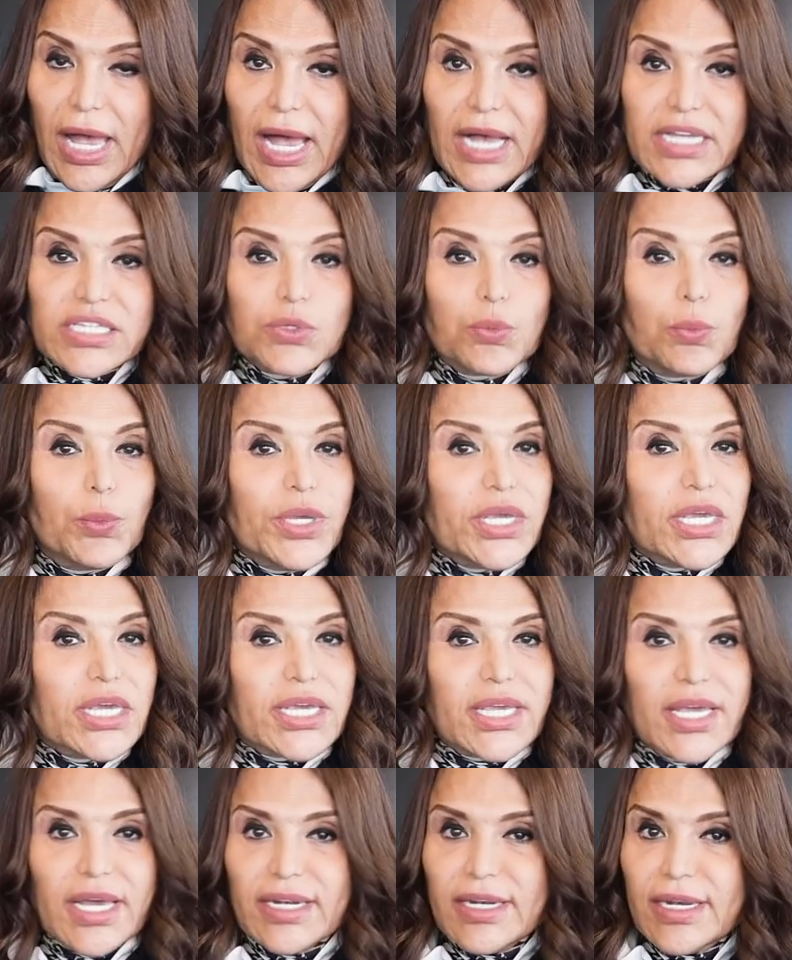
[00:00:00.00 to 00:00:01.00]
as we
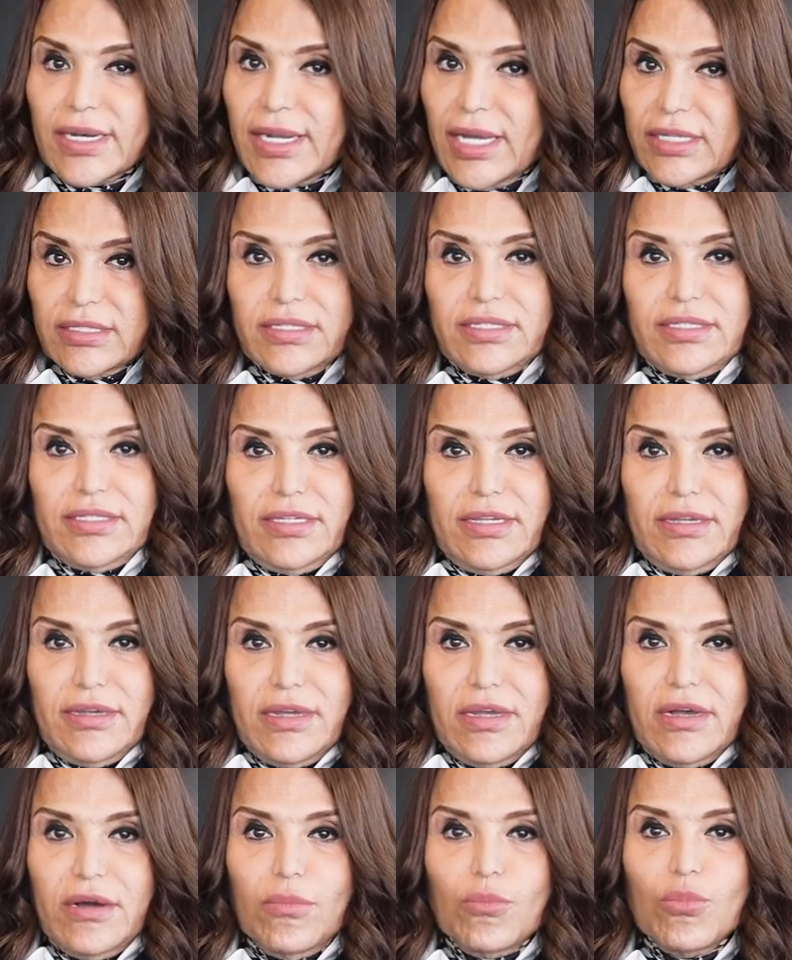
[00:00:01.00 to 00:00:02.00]
cannot
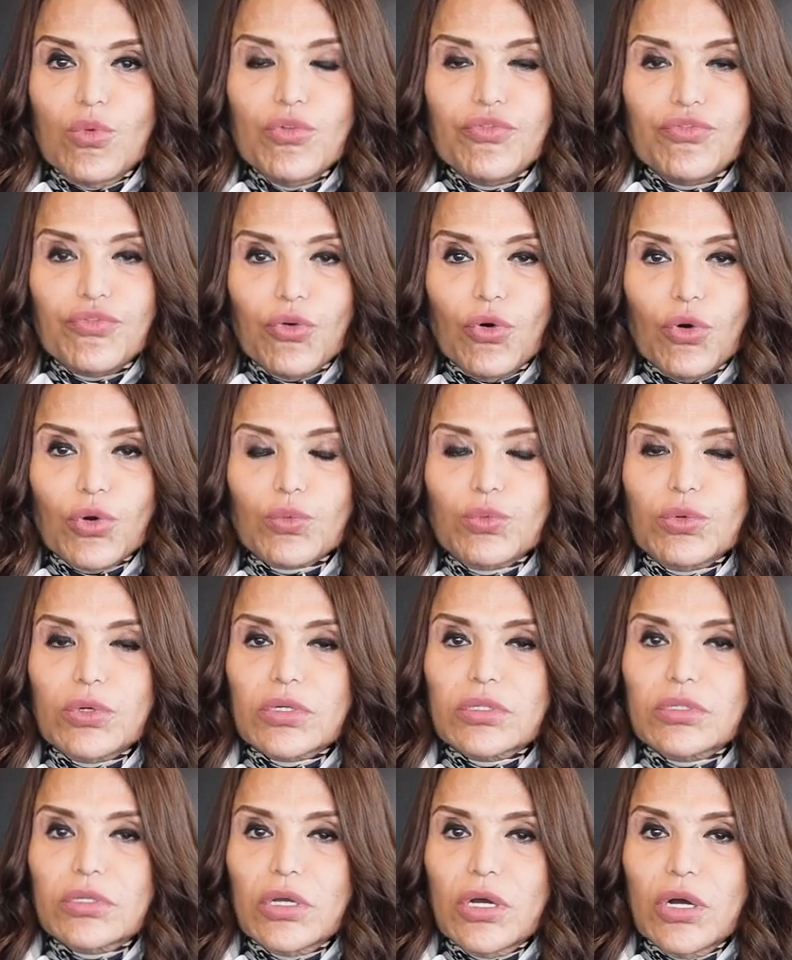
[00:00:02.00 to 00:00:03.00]
move
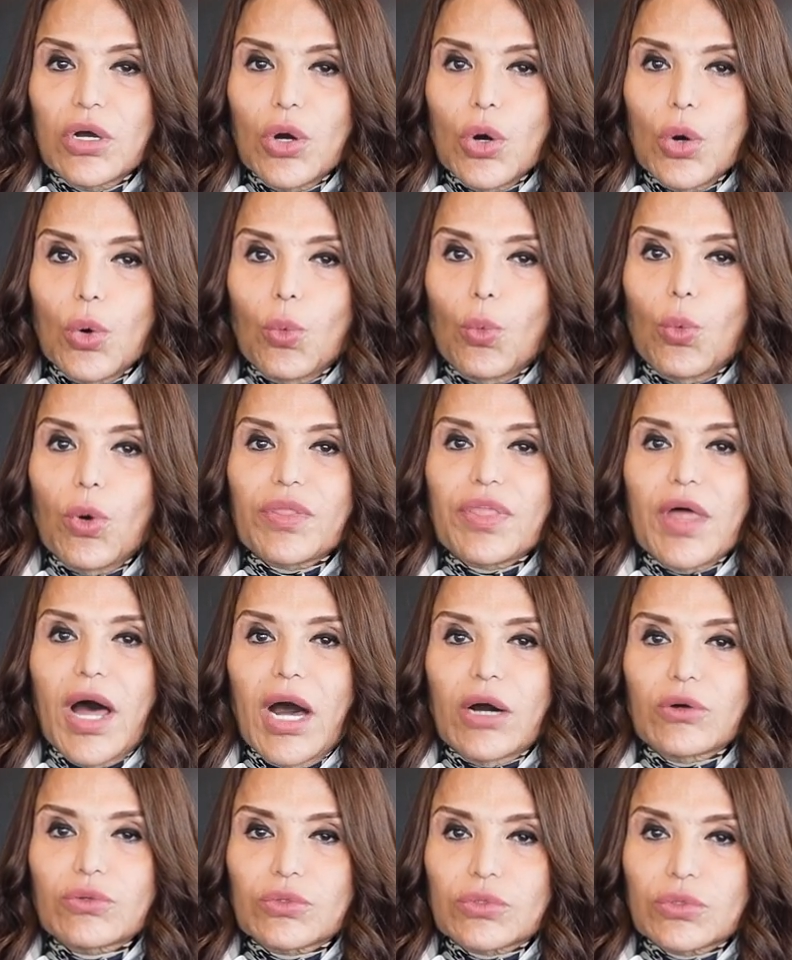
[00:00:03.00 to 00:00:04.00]
forward
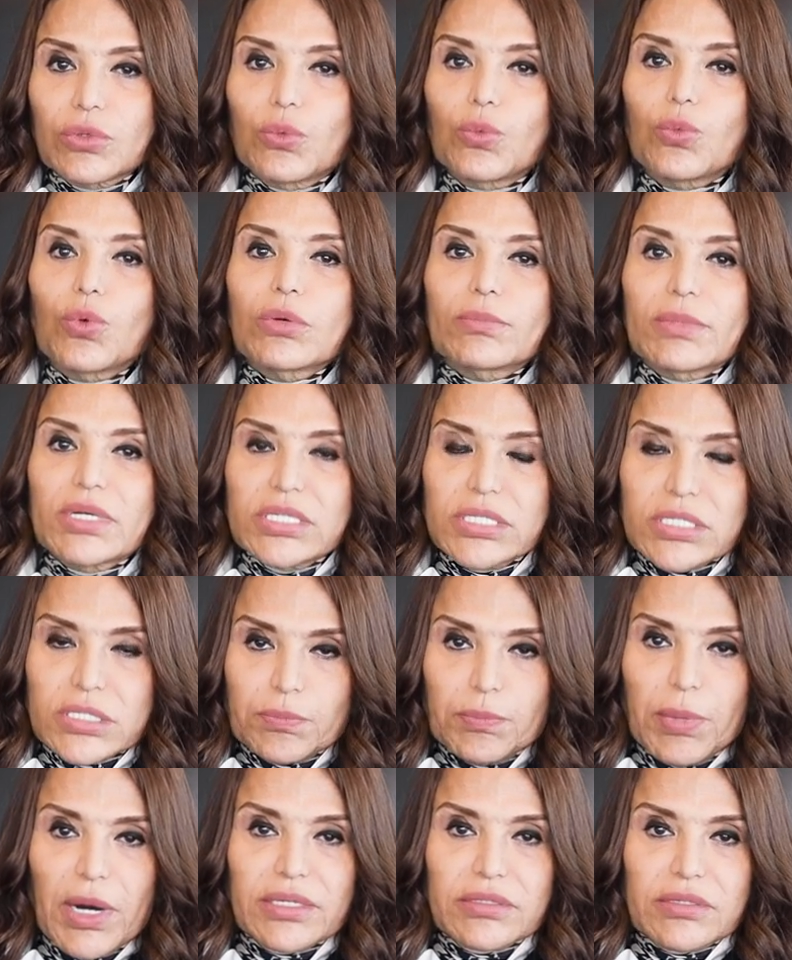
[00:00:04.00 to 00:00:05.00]
without
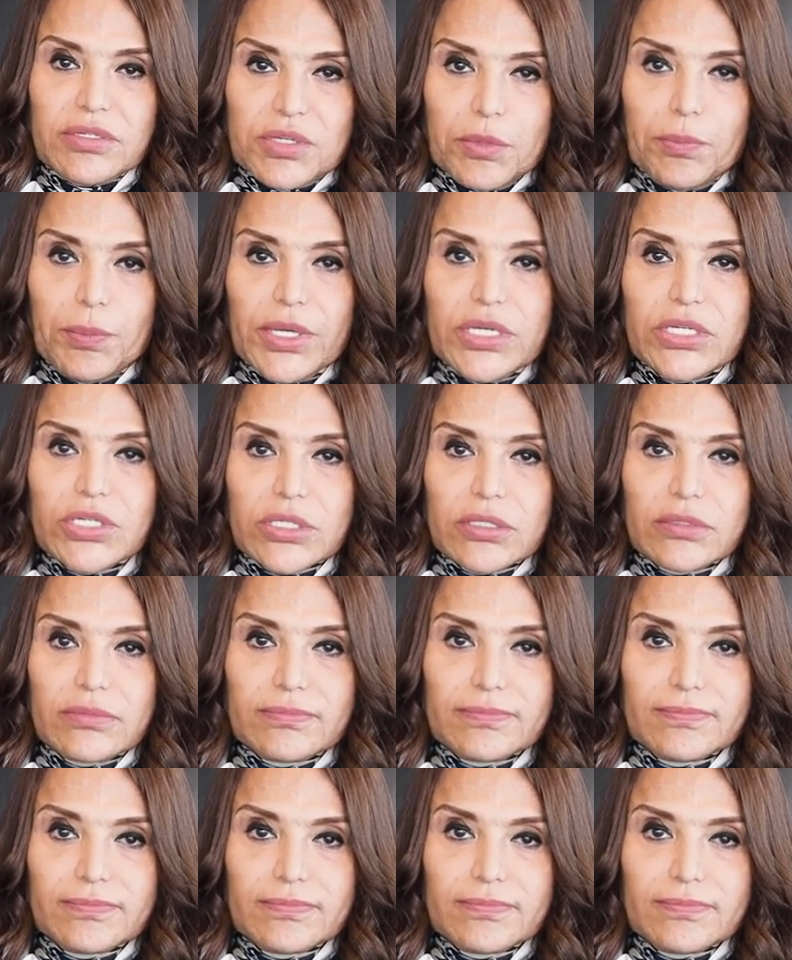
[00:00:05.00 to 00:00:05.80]
women's participation.